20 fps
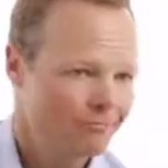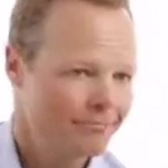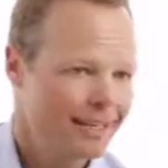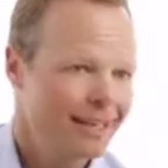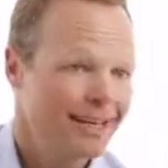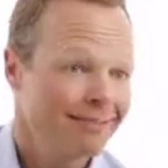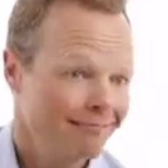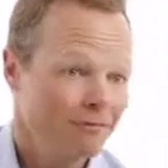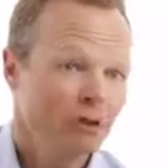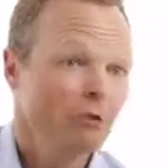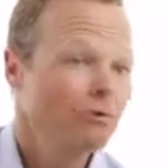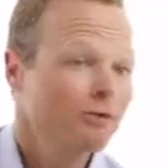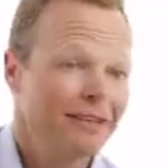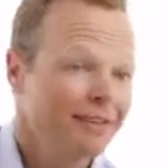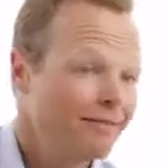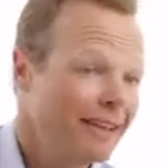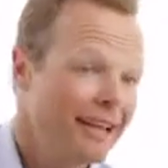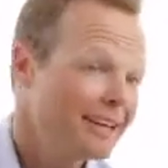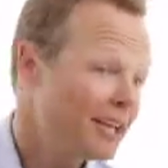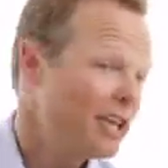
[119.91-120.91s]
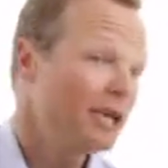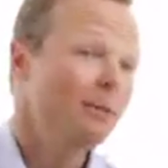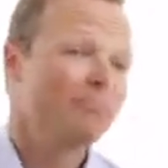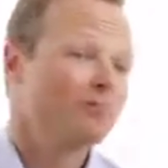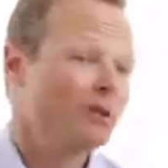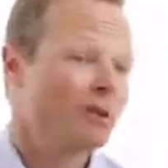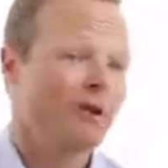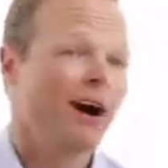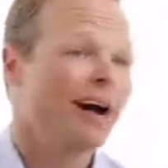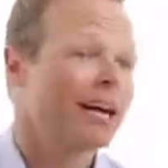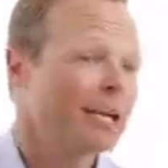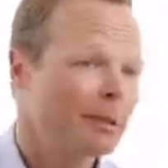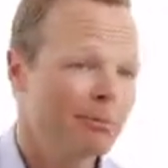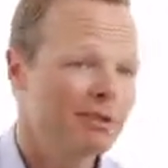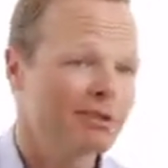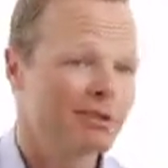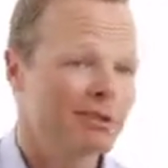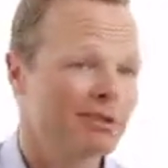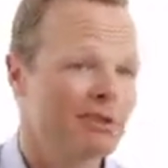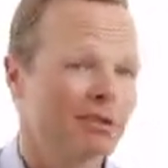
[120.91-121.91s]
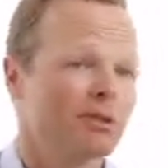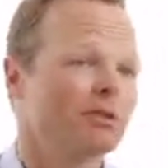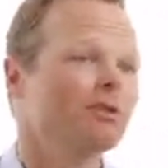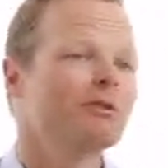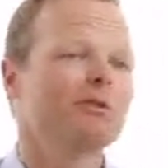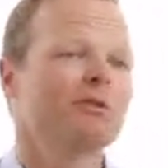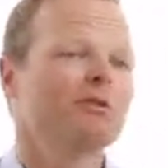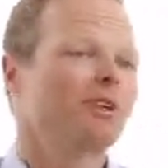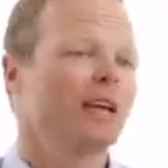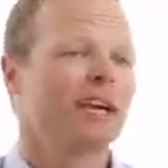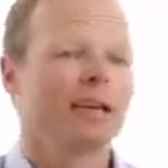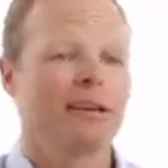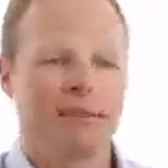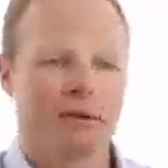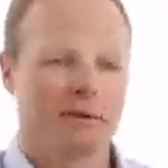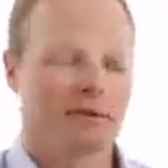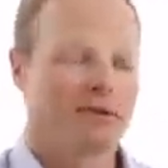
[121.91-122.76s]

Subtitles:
They keep the documents until you say,